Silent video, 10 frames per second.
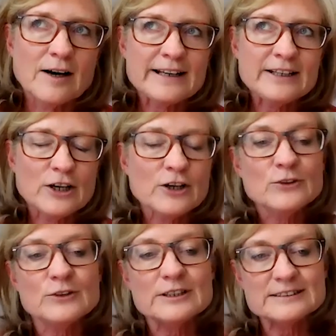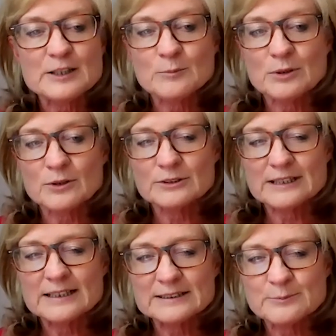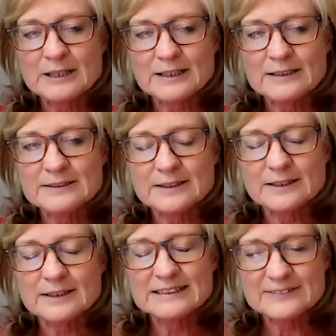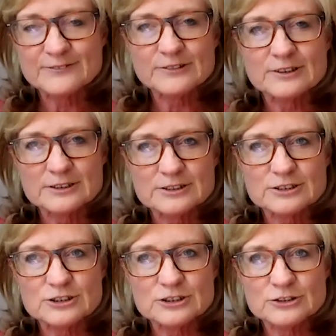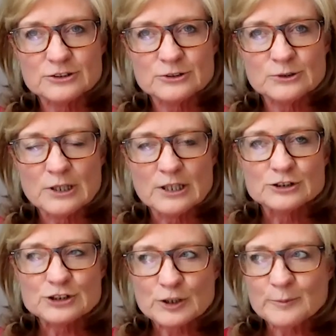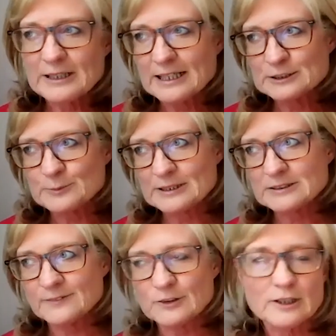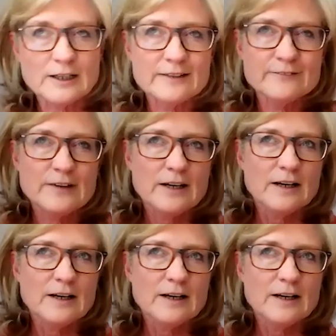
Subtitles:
I know that Slimpod has made a difference to so many aspects of your life.